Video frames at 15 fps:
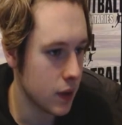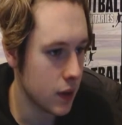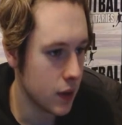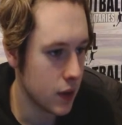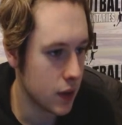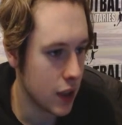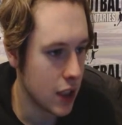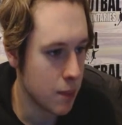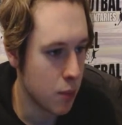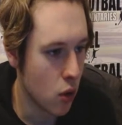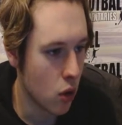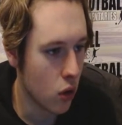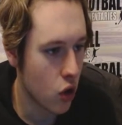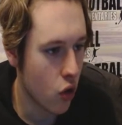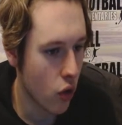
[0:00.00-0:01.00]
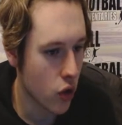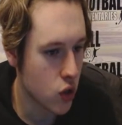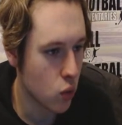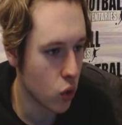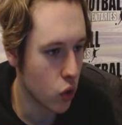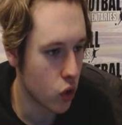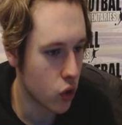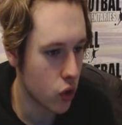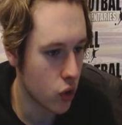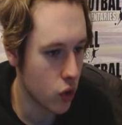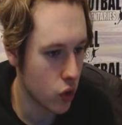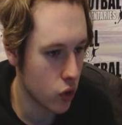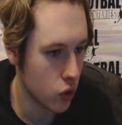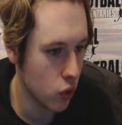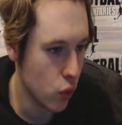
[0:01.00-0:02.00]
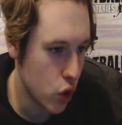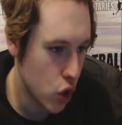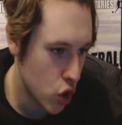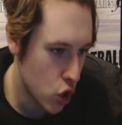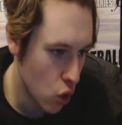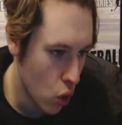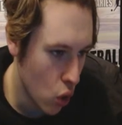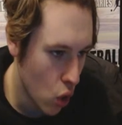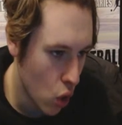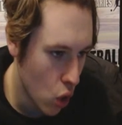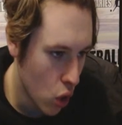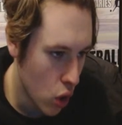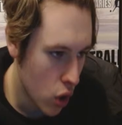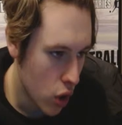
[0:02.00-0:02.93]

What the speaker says: Sees a ball across towards Luke Shaw.